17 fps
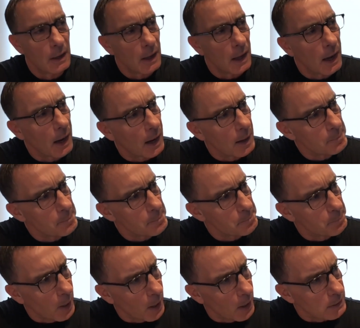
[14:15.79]
Um,
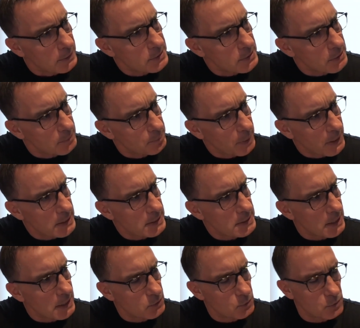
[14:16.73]
but
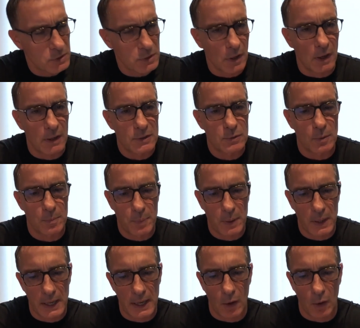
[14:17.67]
PCs were starting to
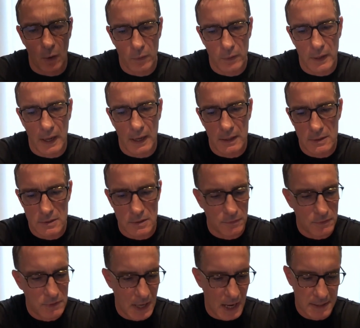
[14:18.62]
appear on the ends
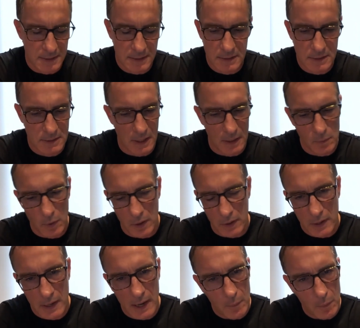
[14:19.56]
of desks. They
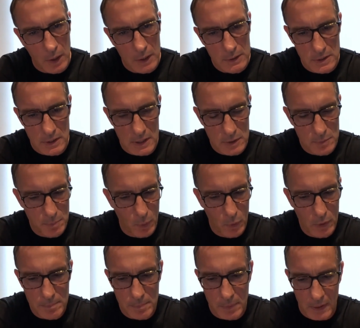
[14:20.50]
weren't networked at this
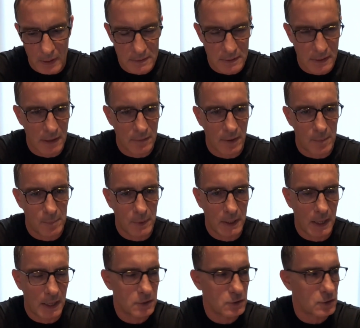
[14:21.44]
point, but they did have
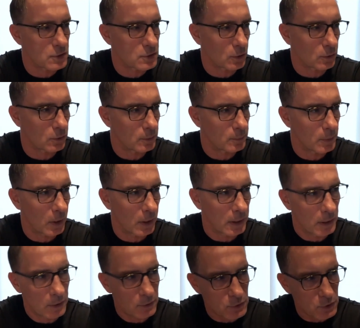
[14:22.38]
applications on them
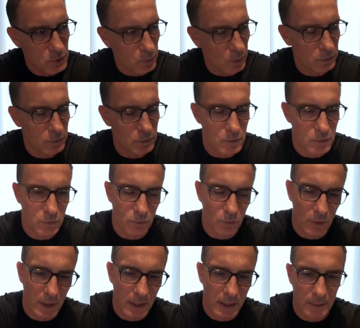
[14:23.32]
like Lotus
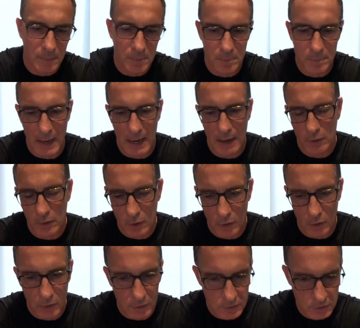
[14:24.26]
123 and
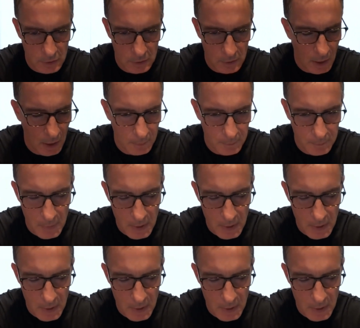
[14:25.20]
Paradox uh,